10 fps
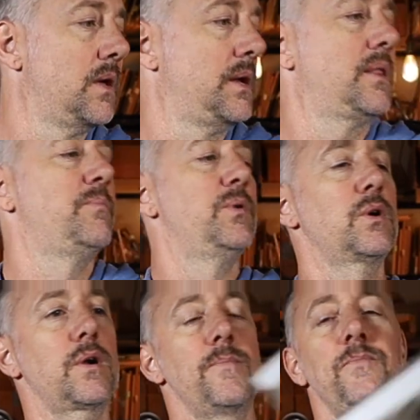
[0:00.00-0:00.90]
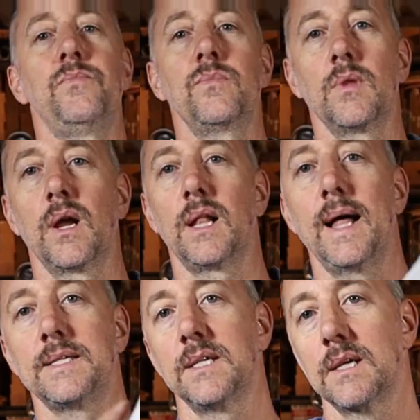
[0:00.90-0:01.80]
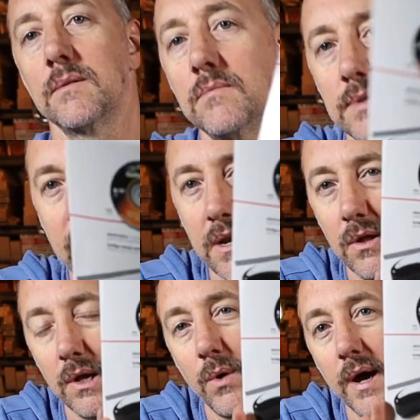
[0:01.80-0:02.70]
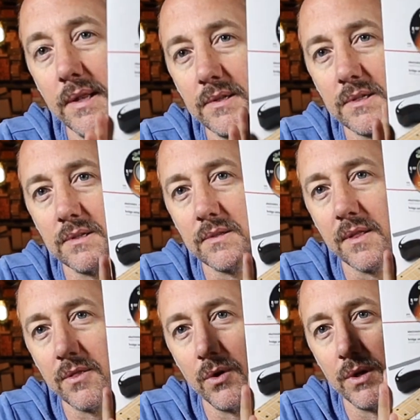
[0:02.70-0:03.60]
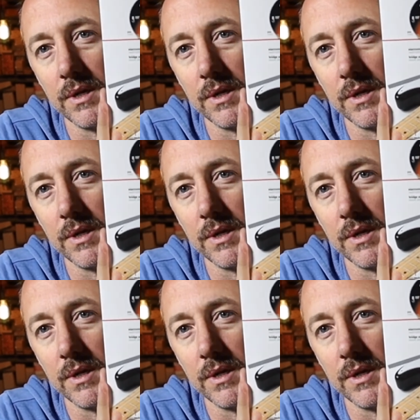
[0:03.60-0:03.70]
Another book, a classic, Dan Earlywine. This is the 3rd